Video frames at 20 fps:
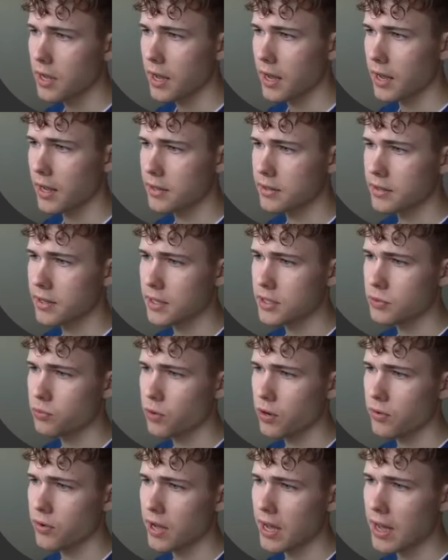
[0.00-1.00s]
And that's
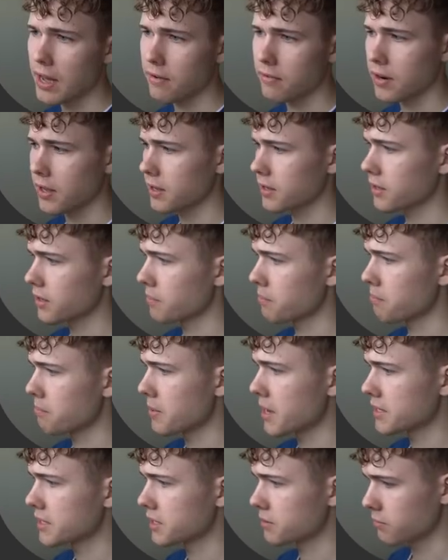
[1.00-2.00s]
why we have like a
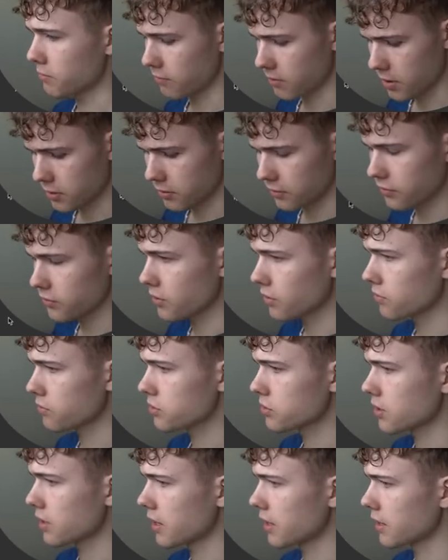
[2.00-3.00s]
massive amount of
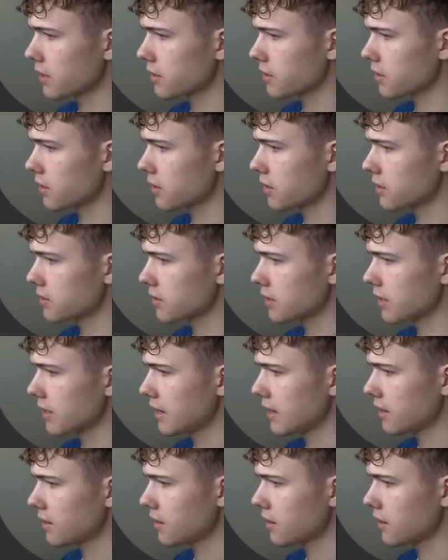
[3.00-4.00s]
those, like
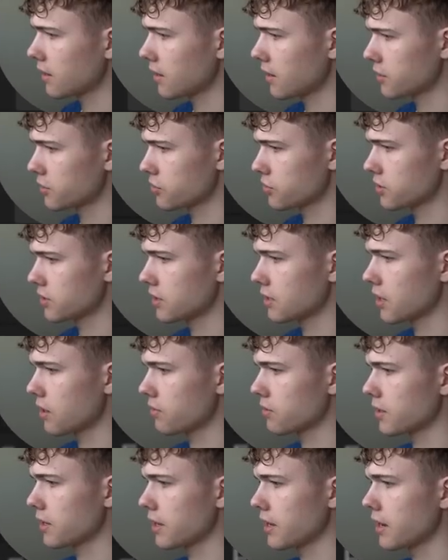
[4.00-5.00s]
currently, as you see
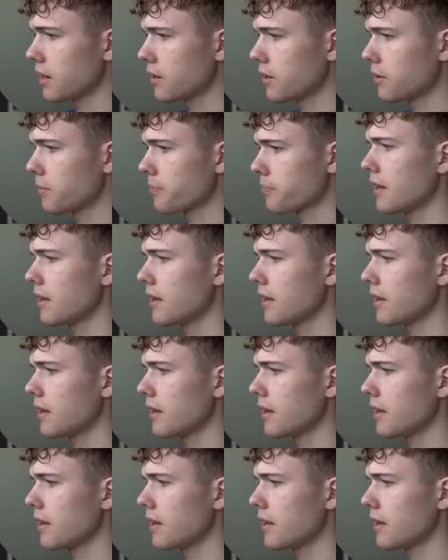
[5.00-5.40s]
down here,